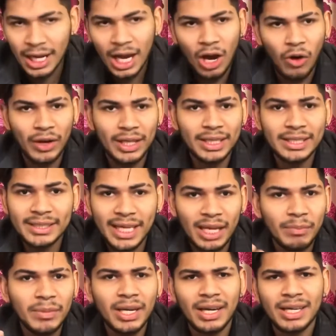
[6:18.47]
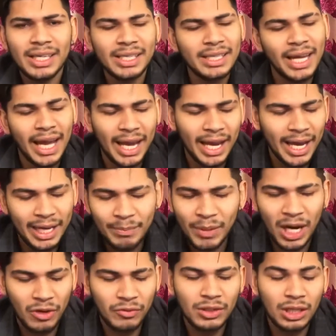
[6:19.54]
or this can be occur in any
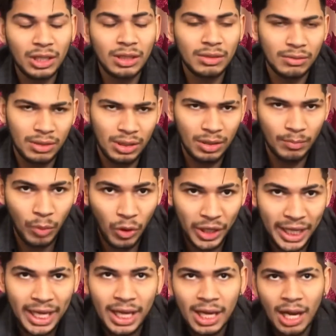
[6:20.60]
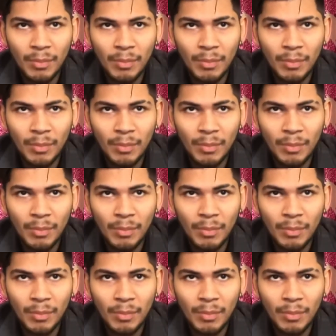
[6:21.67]
part of the body,